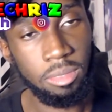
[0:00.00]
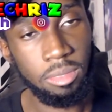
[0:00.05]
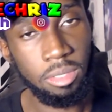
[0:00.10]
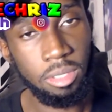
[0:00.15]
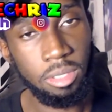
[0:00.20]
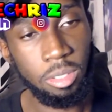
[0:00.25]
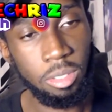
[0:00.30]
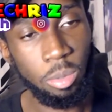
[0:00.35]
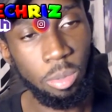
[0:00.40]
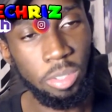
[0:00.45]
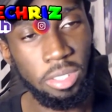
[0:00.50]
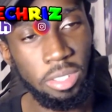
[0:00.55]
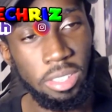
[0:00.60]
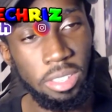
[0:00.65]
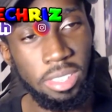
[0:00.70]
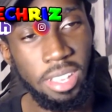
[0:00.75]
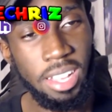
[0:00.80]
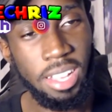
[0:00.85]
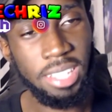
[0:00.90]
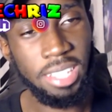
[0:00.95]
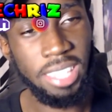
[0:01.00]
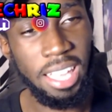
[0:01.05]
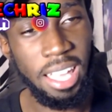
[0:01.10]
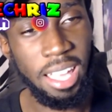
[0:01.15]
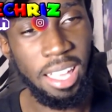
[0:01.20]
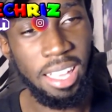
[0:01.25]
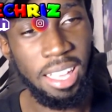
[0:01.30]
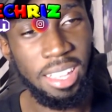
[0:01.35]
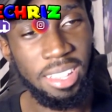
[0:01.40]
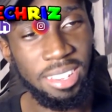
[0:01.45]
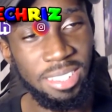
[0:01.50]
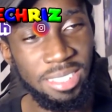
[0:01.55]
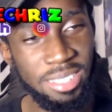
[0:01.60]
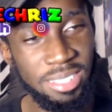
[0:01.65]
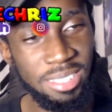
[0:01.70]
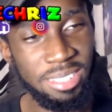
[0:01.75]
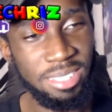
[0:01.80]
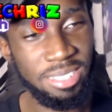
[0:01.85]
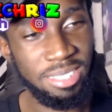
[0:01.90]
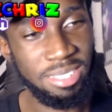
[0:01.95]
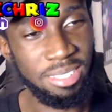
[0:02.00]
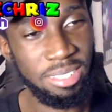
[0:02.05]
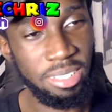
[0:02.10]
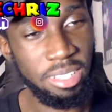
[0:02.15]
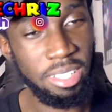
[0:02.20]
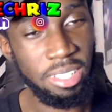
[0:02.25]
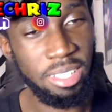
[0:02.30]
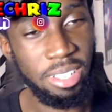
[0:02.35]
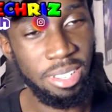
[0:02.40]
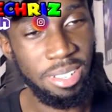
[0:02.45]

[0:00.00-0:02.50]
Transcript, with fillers: was a dunk that. Good later.